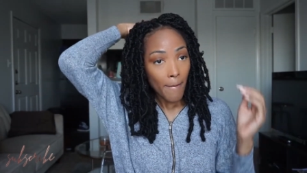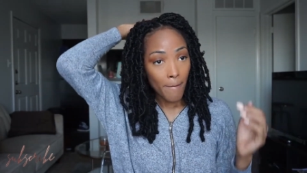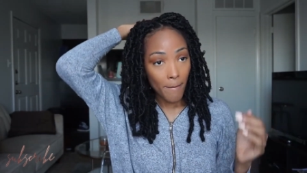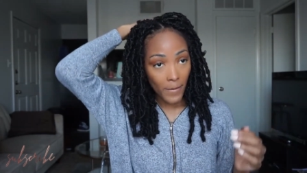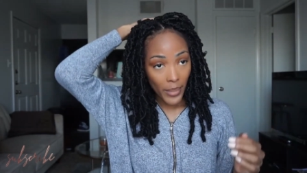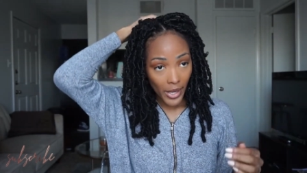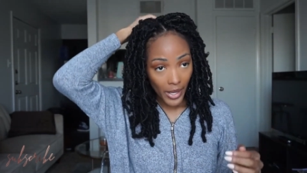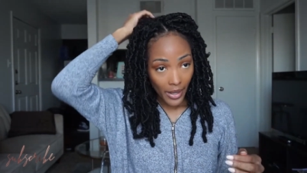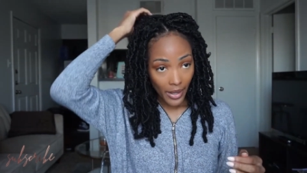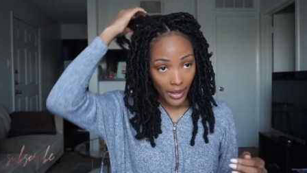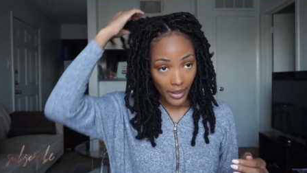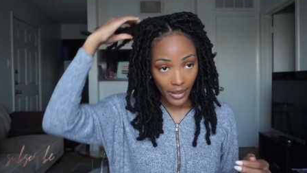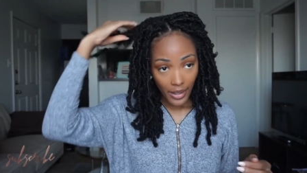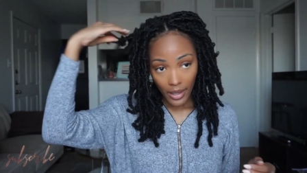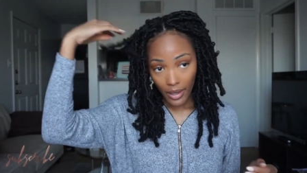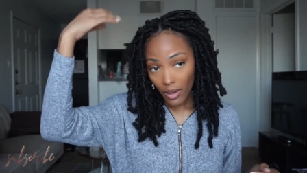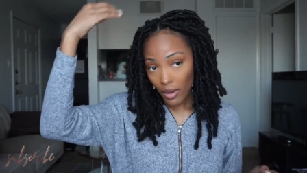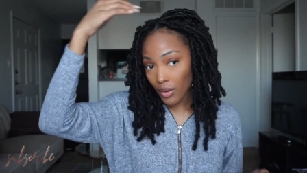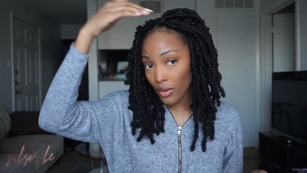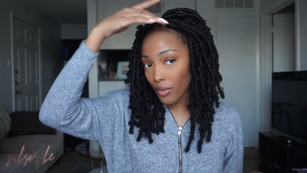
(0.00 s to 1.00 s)
But
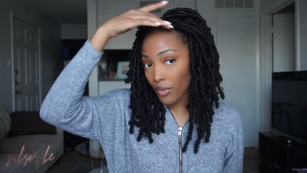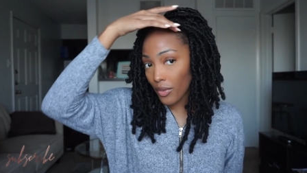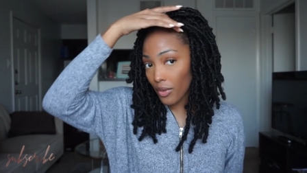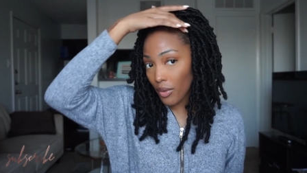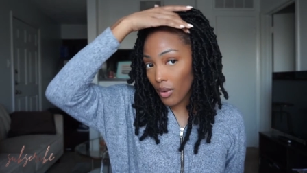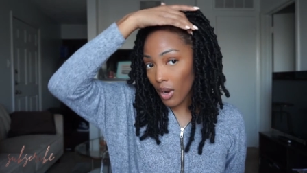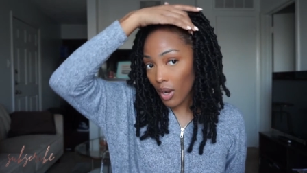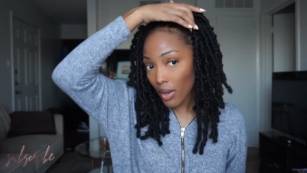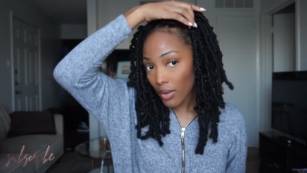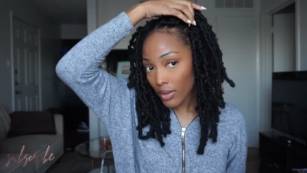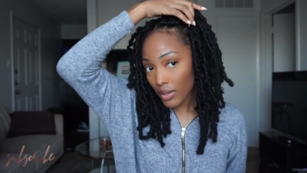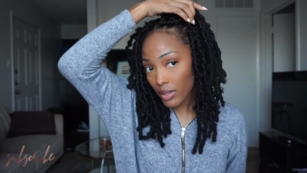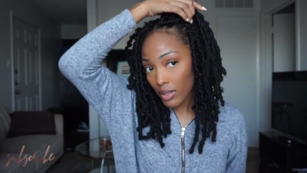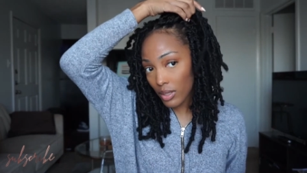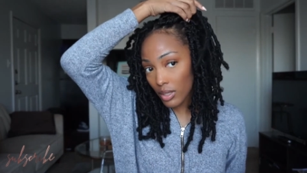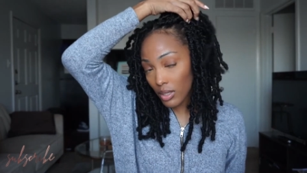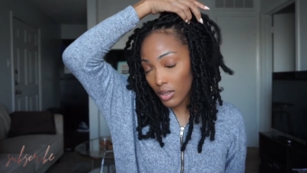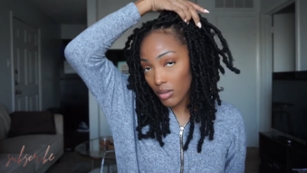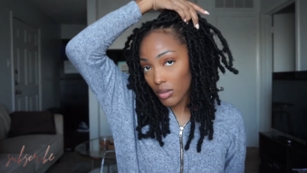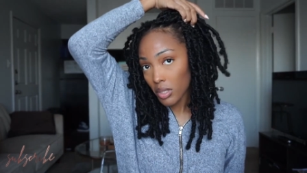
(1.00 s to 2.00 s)
yeah, overall, this
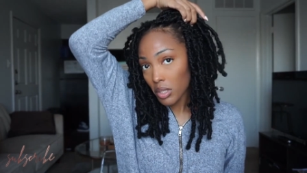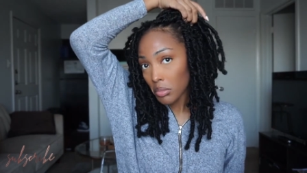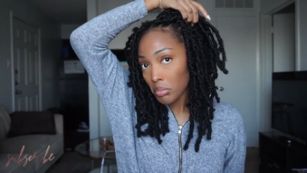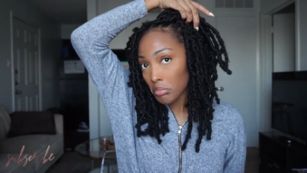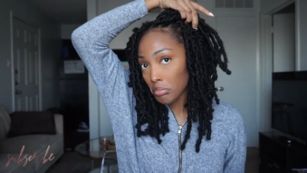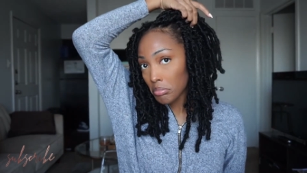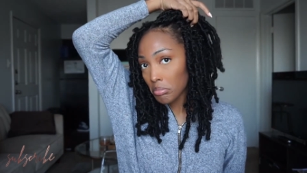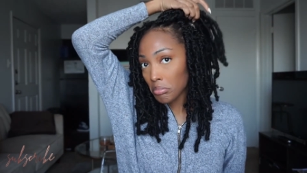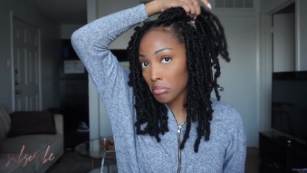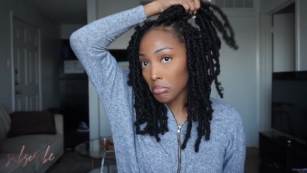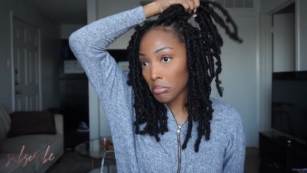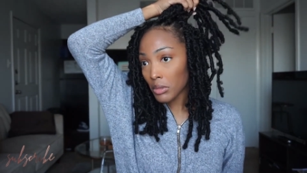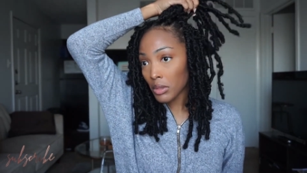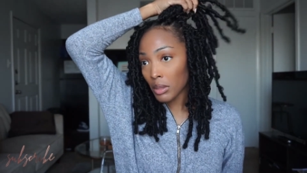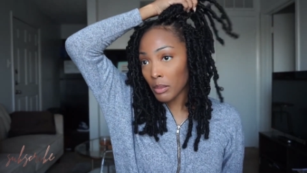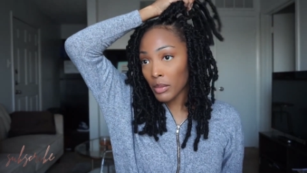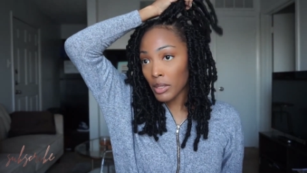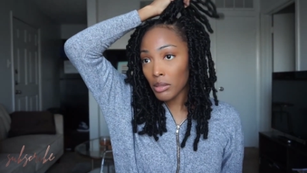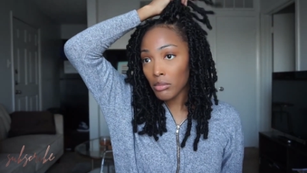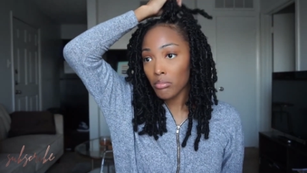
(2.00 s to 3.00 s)
is, I
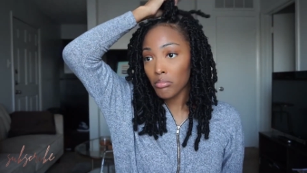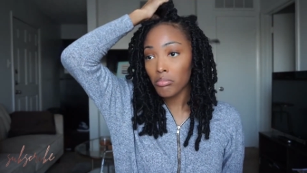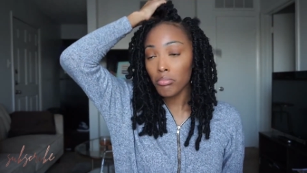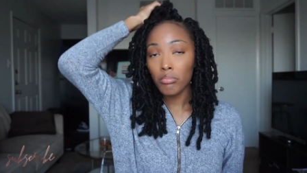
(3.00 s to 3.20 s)
mean,